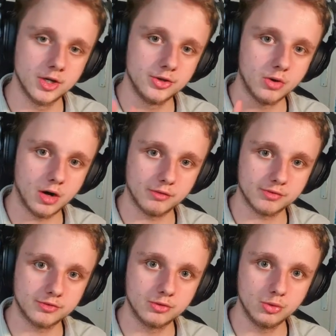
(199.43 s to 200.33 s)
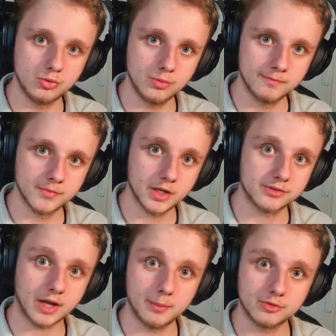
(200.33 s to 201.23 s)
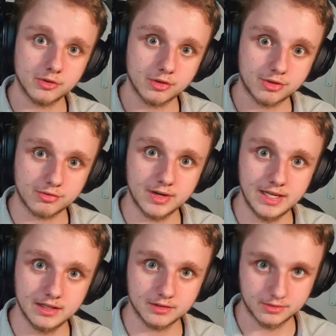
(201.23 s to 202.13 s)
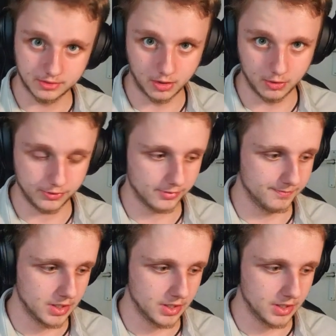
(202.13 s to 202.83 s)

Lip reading: you have 2 times 3 salt.